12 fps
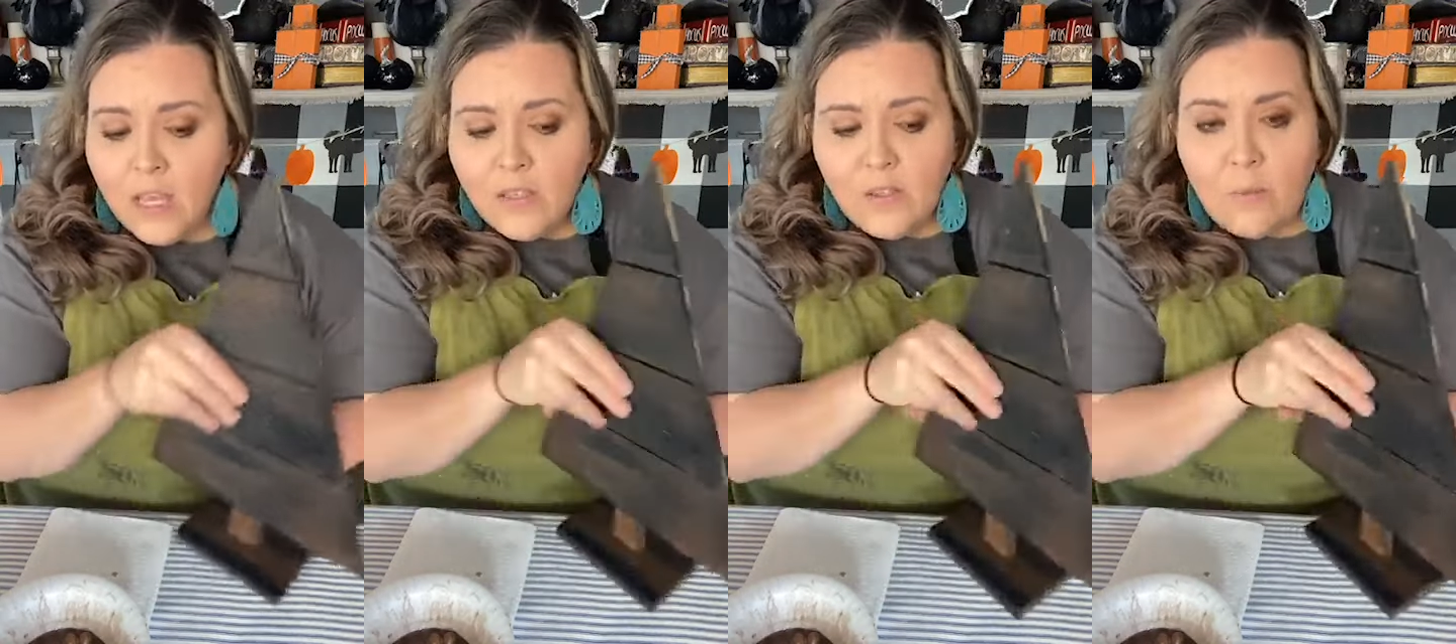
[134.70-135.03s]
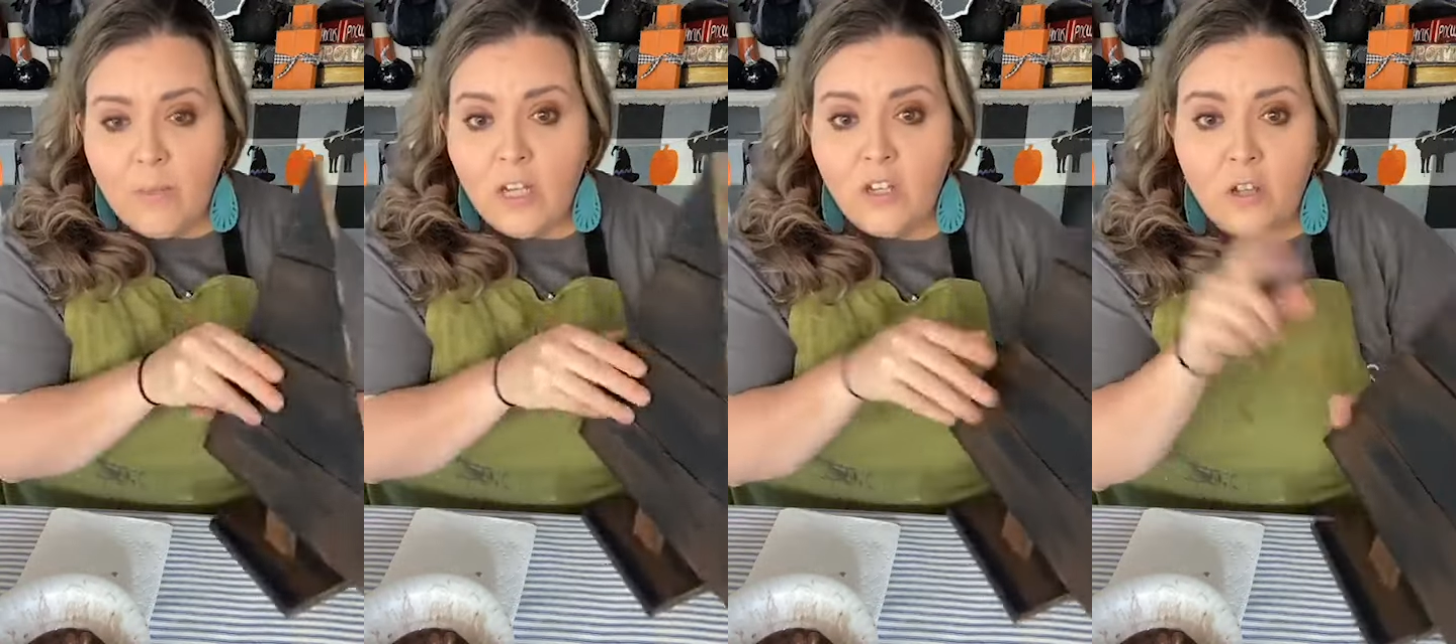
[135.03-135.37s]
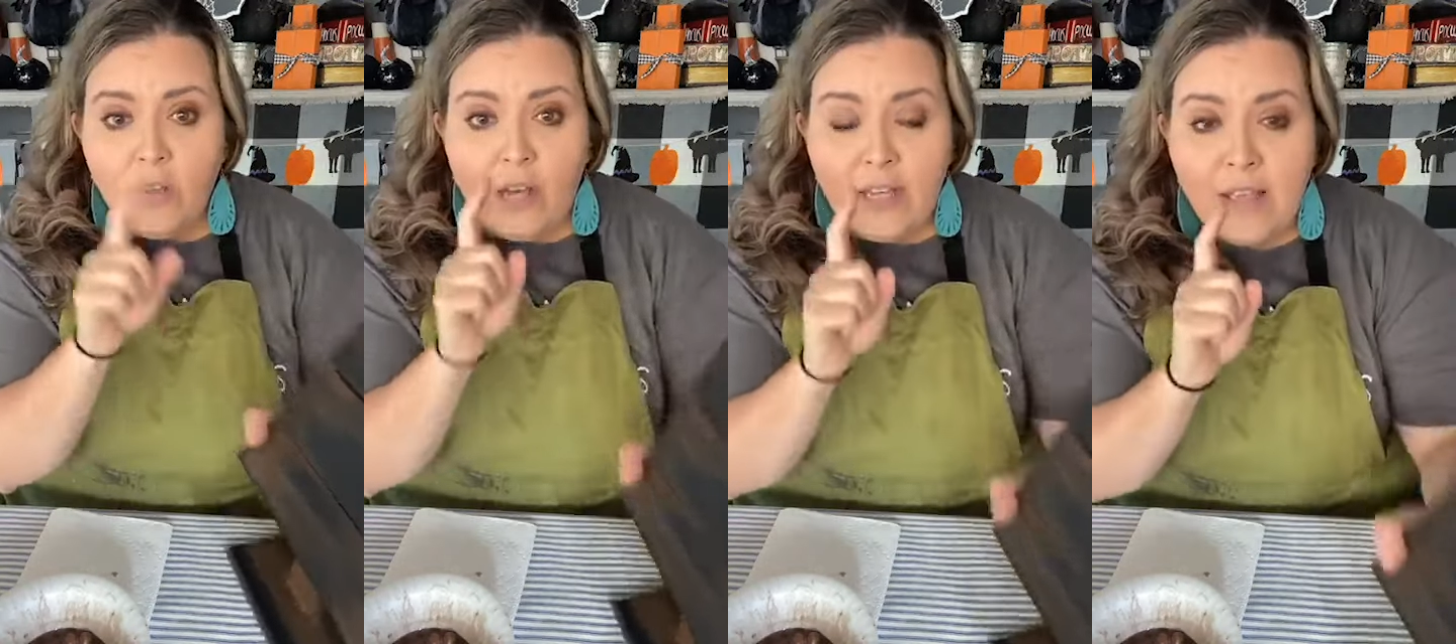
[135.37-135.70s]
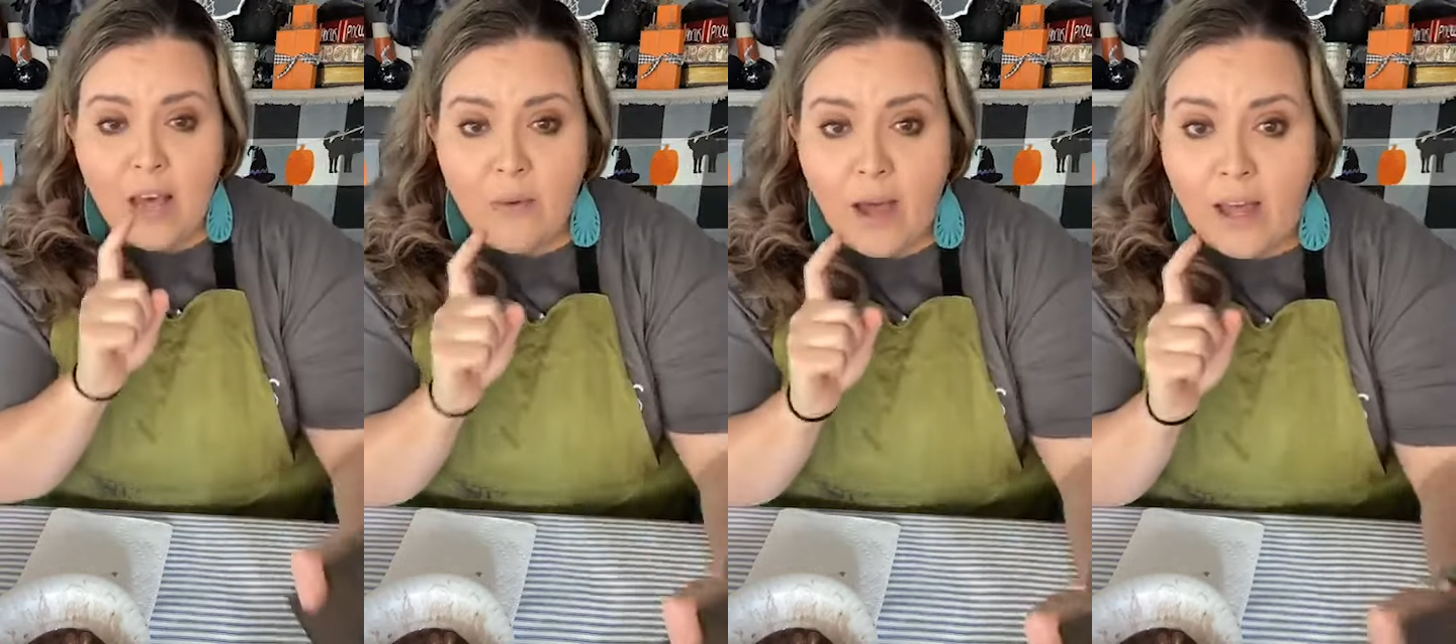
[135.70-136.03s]
So I'm going to show you guys
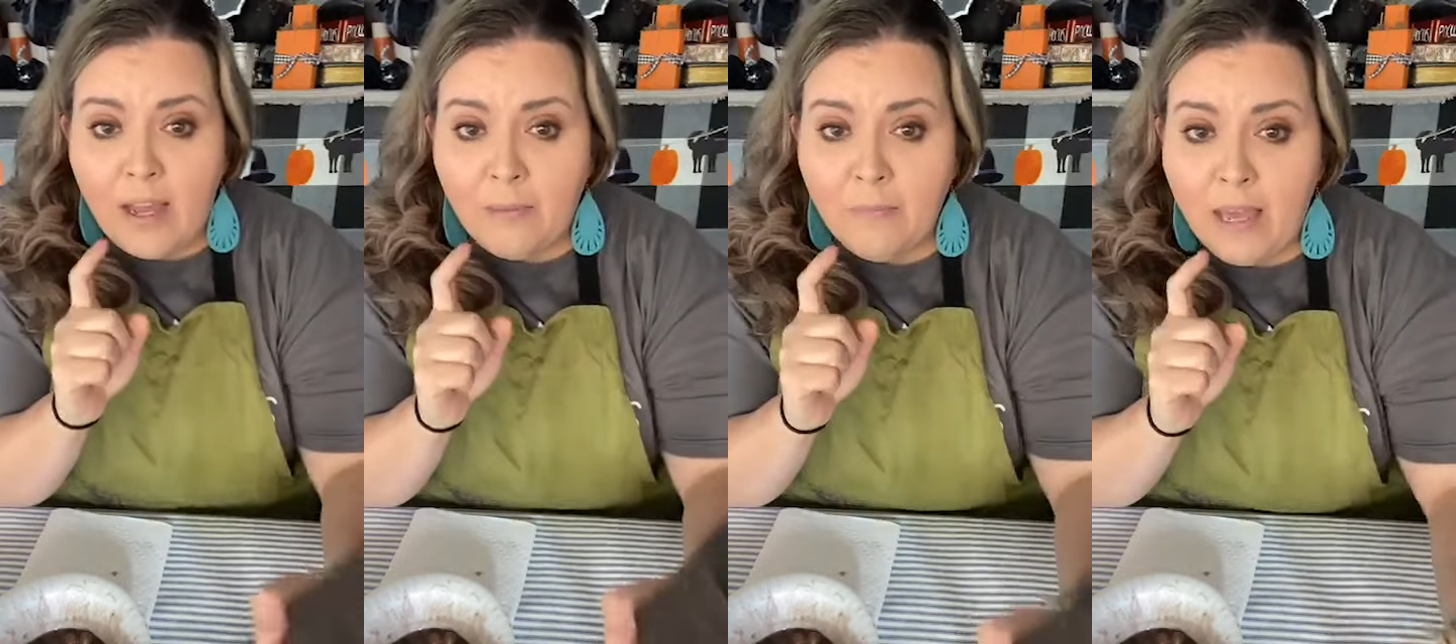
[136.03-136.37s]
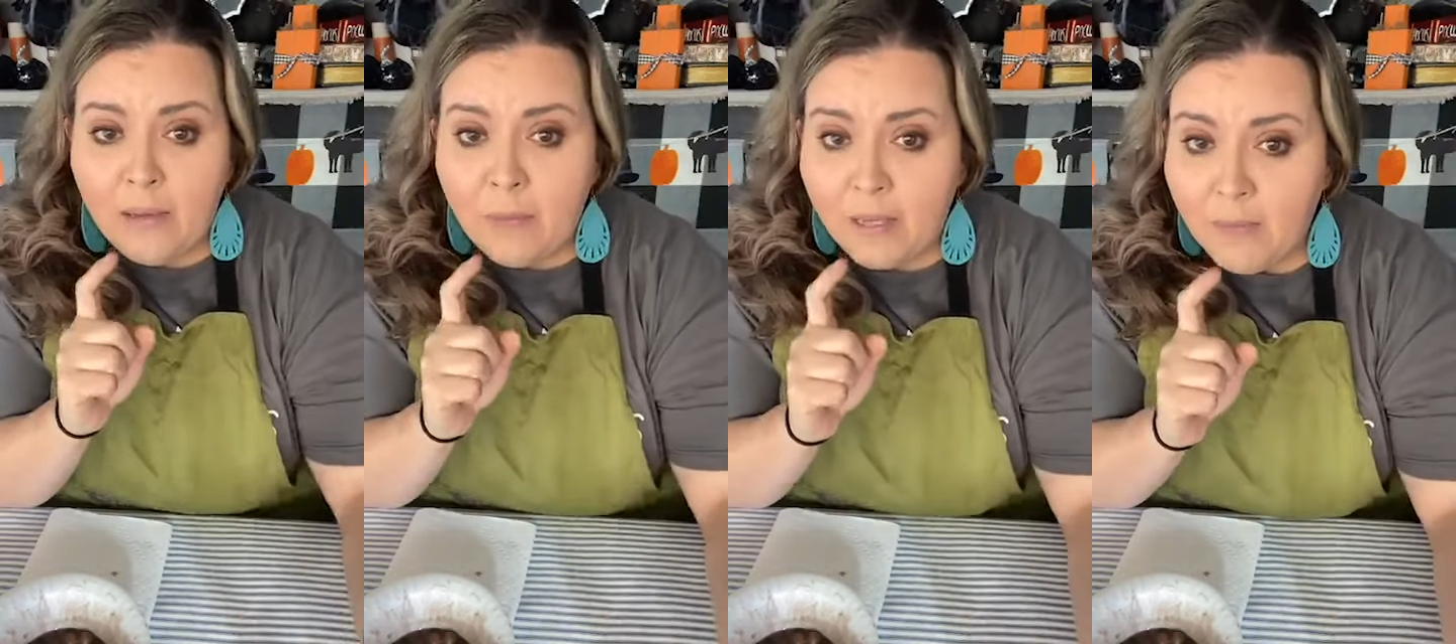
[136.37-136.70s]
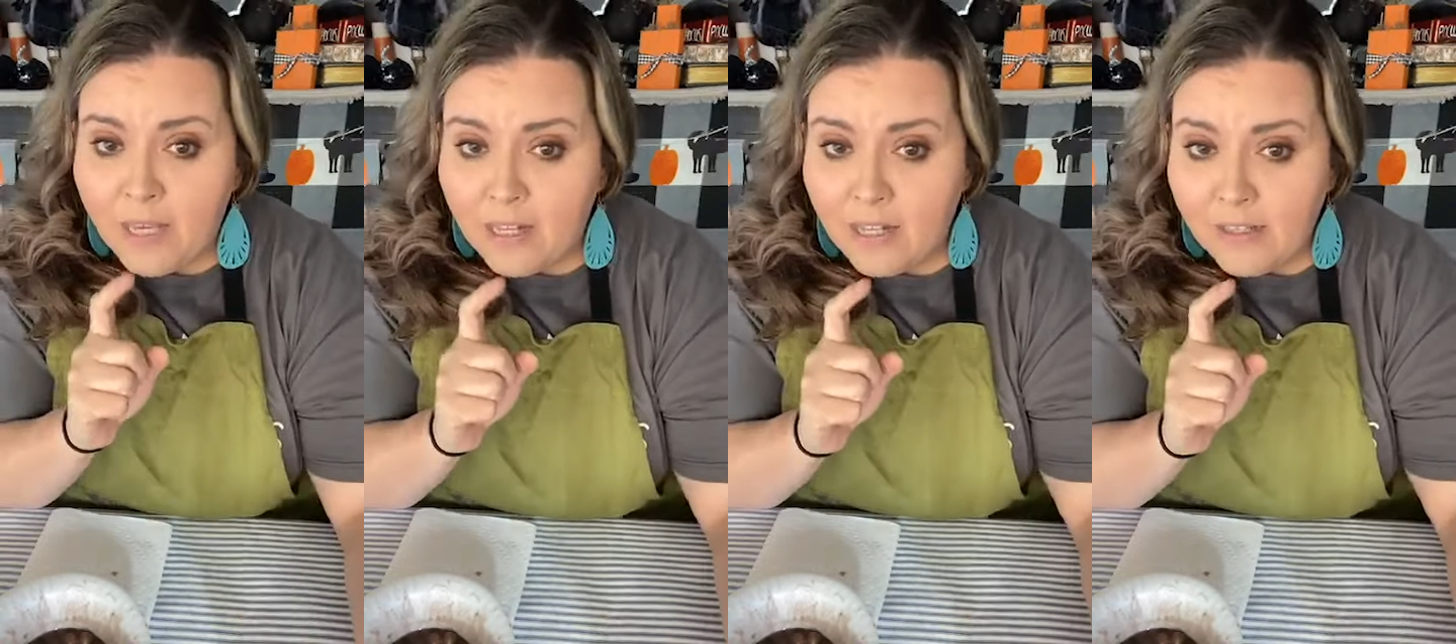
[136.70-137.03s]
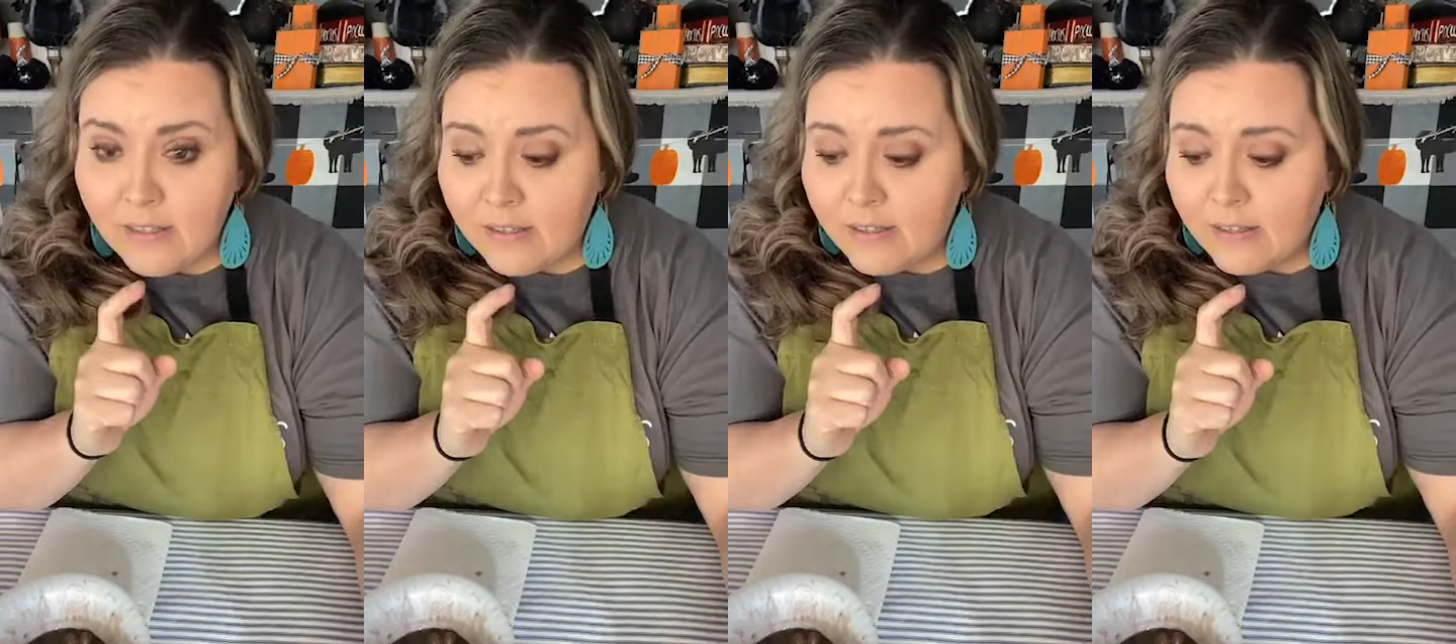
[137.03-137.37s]
how I make my
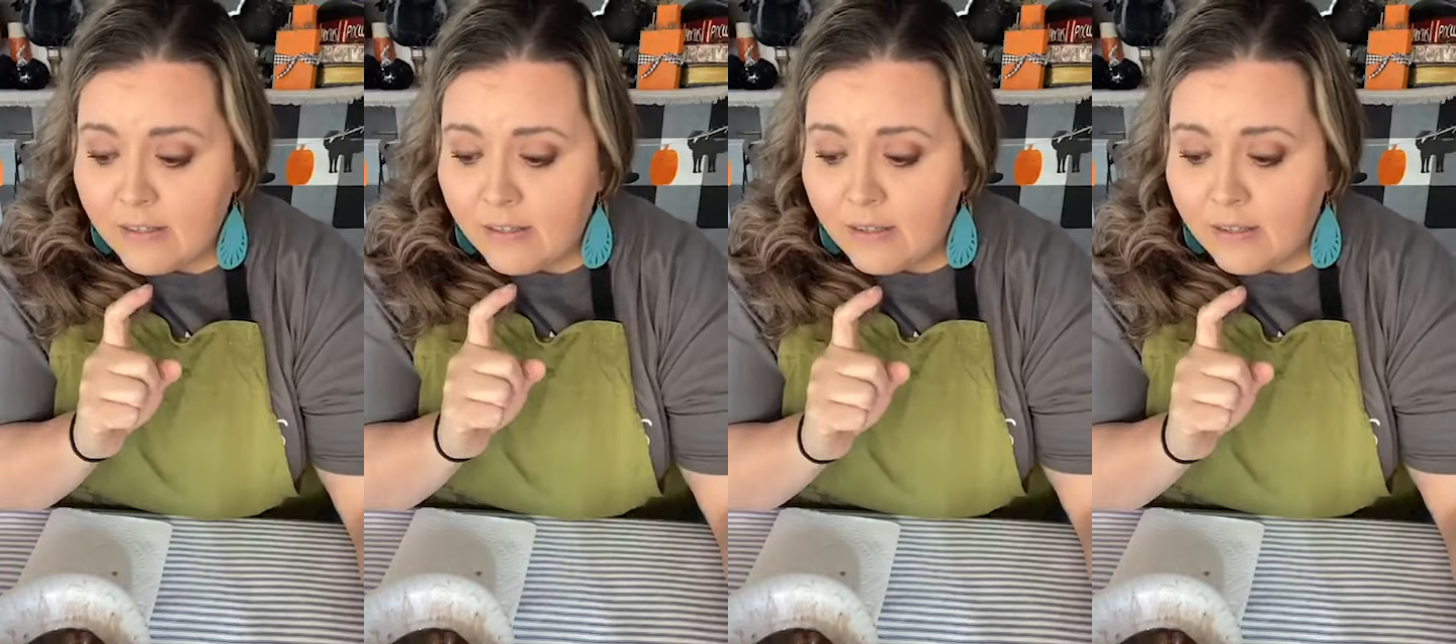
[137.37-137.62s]
beads